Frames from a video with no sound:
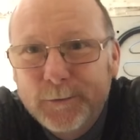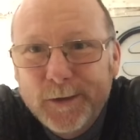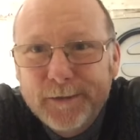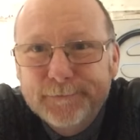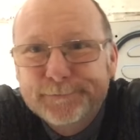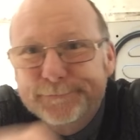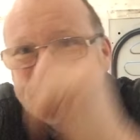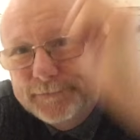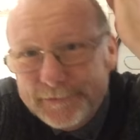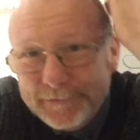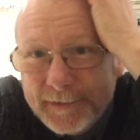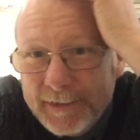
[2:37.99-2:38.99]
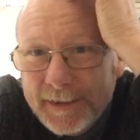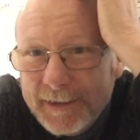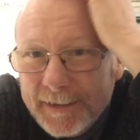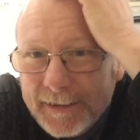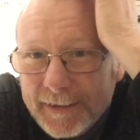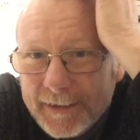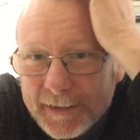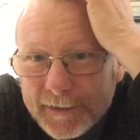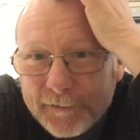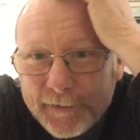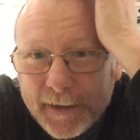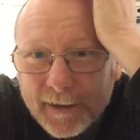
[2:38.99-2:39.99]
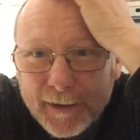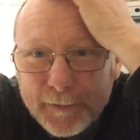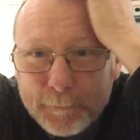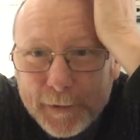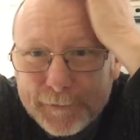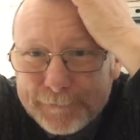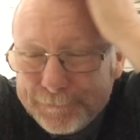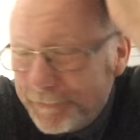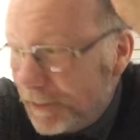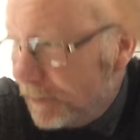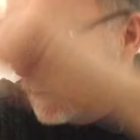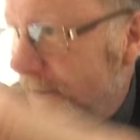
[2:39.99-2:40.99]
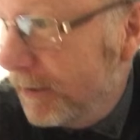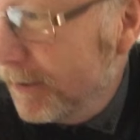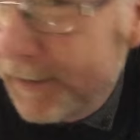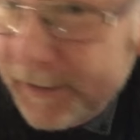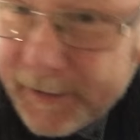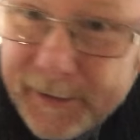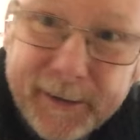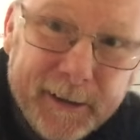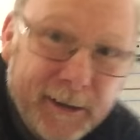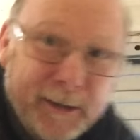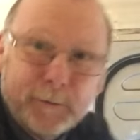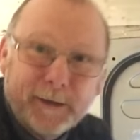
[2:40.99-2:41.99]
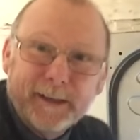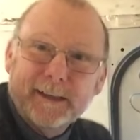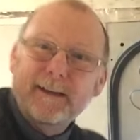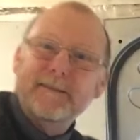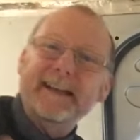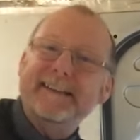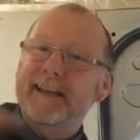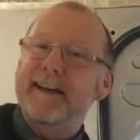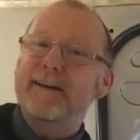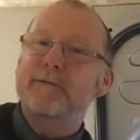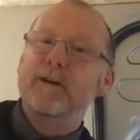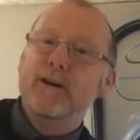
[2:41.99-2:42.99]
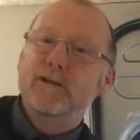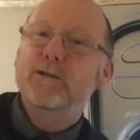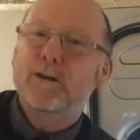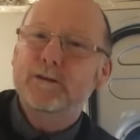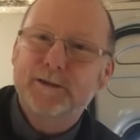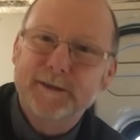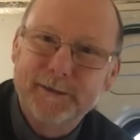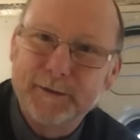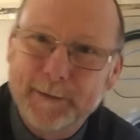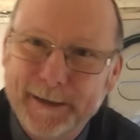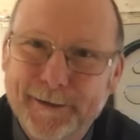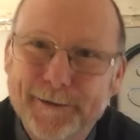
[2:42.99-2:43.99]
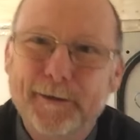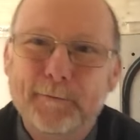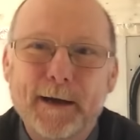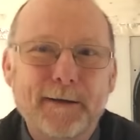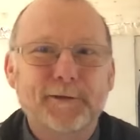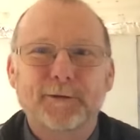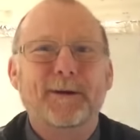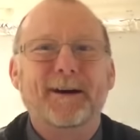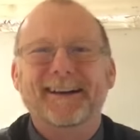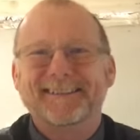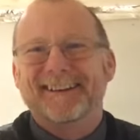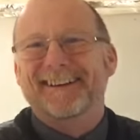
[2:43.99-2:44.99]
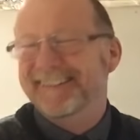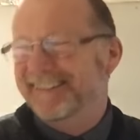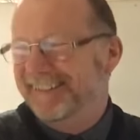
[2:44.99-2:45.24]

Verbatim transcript: Well, I think again, Mel there you go, that's how not to make your pump quieter.